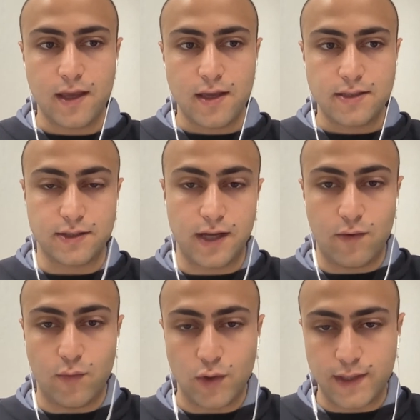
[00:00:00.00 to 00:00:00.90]
So now
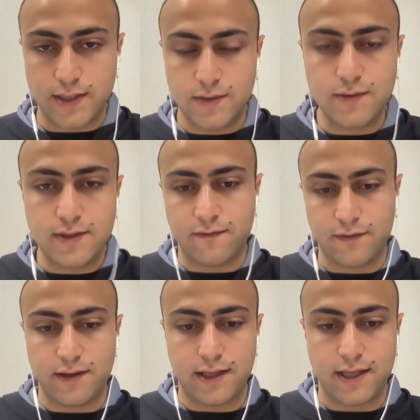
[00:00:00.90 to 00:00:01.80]
what we do
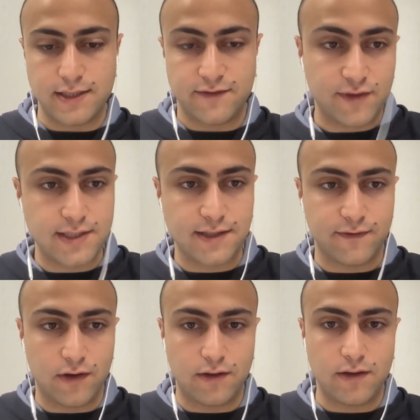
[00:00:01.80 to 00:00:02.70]
differently is, first of
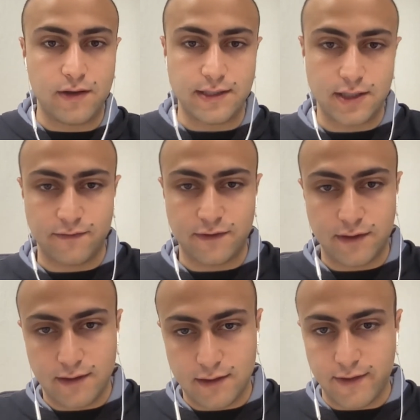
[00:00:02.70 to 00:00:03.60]
all, instead of
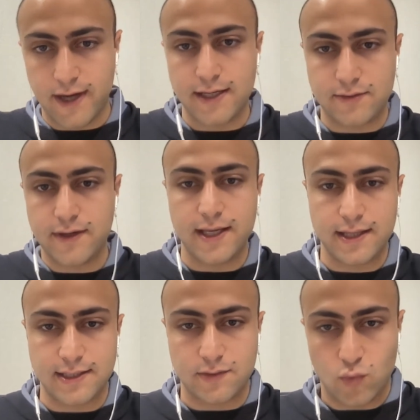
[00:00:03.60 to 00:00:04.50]
treating
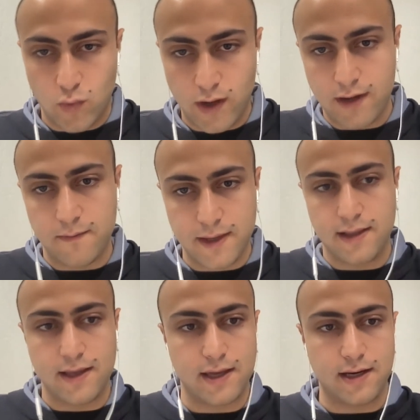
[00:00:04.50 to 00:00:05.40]
this 1
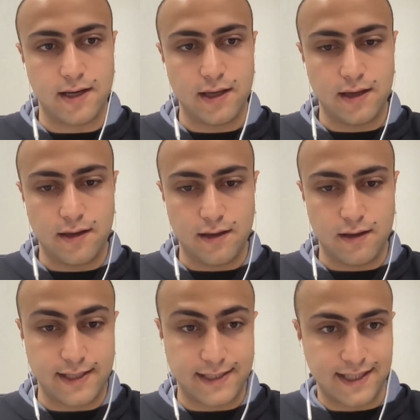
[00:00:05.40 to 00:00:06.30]
million
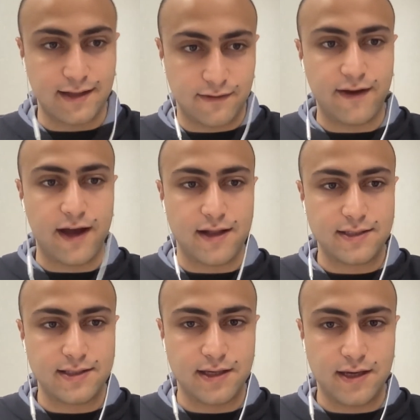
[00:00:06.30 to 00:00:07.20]
as single
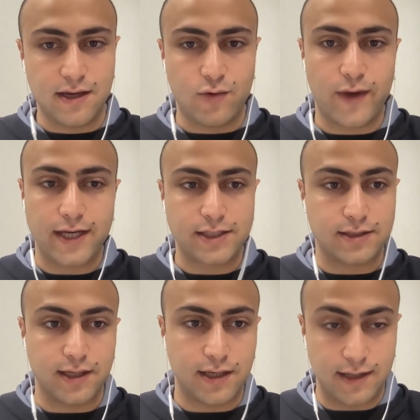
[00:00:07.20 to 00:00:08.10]
files, we
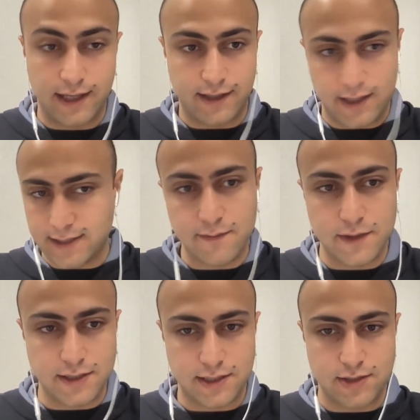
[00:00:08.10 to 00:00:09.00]
actually, like as
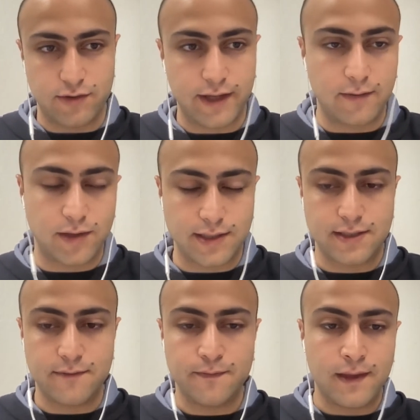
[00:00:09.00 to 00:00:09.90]
images or
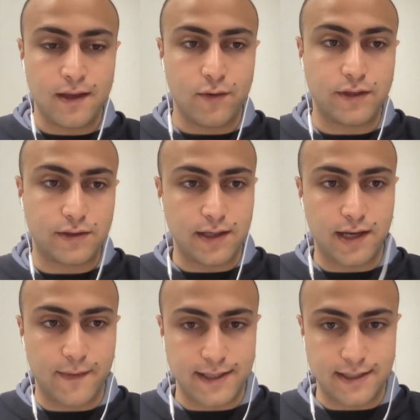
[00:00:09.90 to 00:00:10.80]
labels, we treat
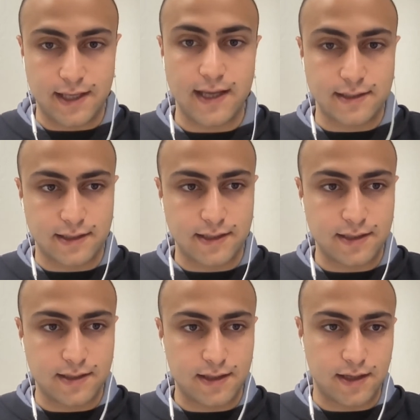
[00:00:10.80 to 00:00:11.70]
them as tensors
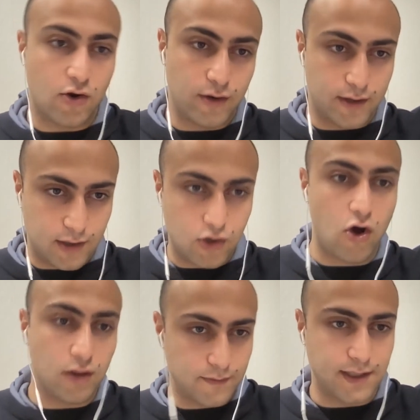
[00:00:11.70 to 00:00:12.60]
or
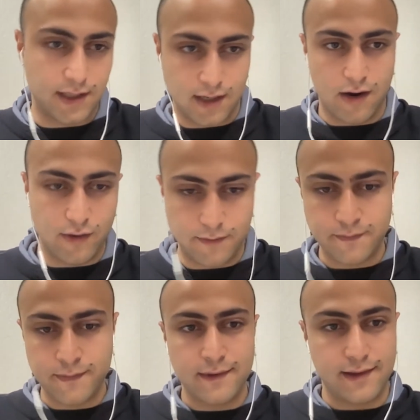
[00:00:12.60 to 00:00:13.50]
columns in our,
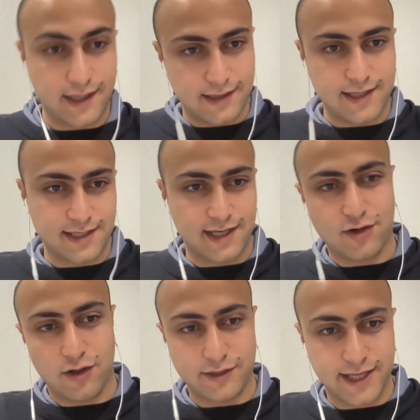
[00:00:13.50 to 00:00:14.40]
like, let's say
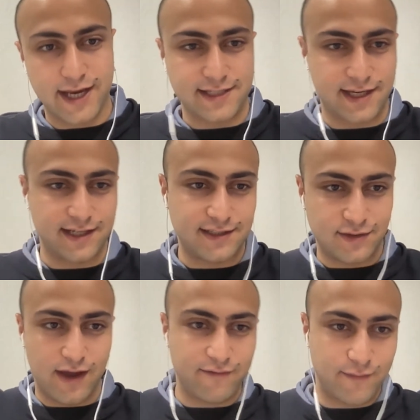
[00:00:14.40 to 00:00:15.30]
call it data set.
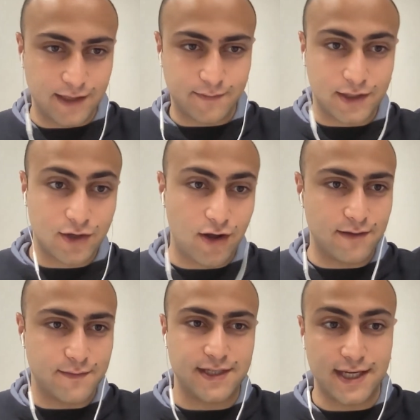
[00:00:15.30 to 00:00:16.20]
You have multiple
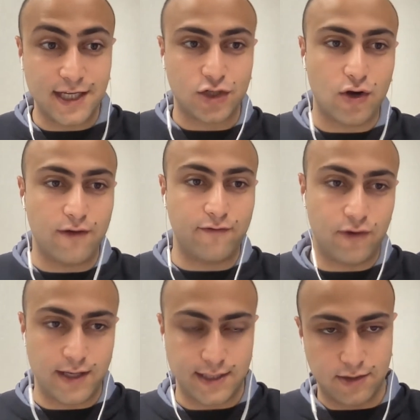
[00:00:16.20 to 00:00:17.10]
columns. Each column
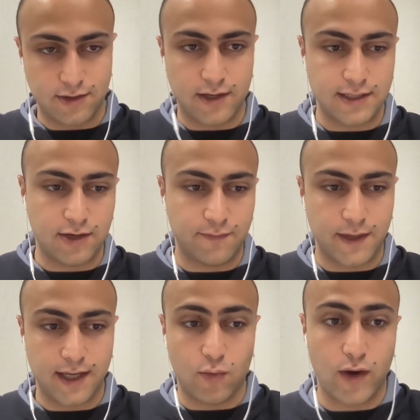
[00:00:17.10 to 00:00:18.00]
for us, instead of
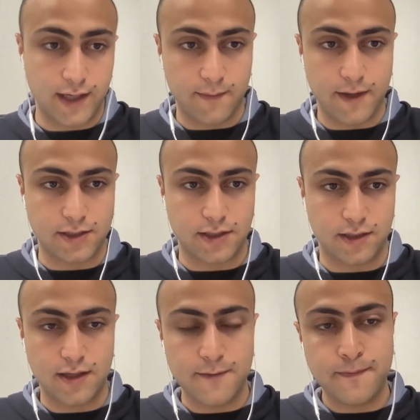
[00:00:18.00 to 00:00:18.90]
being a
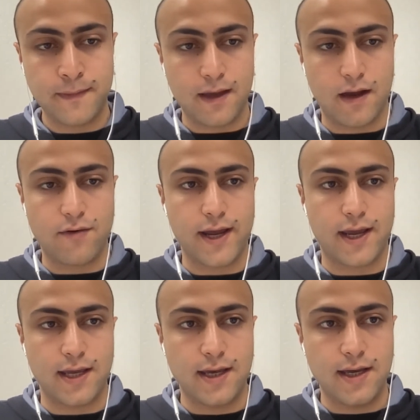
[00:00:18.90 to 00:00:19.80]
one-dimensional
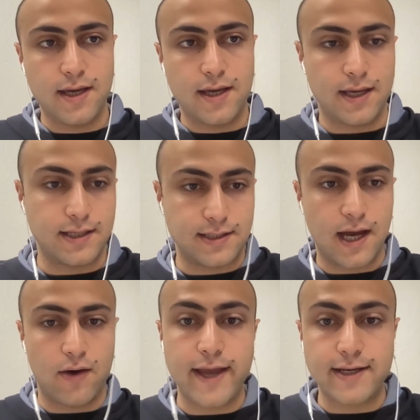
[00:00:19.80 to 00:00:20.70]
array, it's
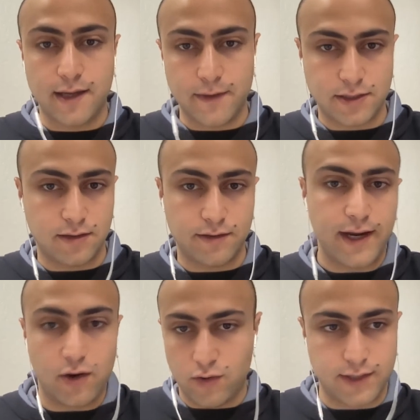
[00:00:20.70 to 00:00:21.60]
now n-dimensional
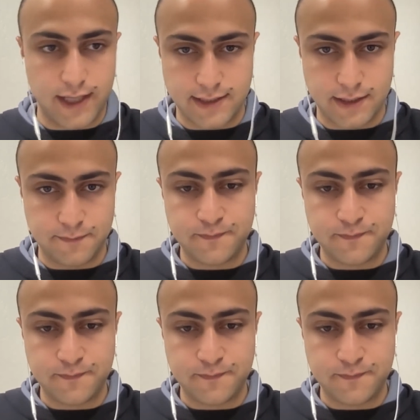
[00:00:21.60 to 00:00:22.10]
array or tensor.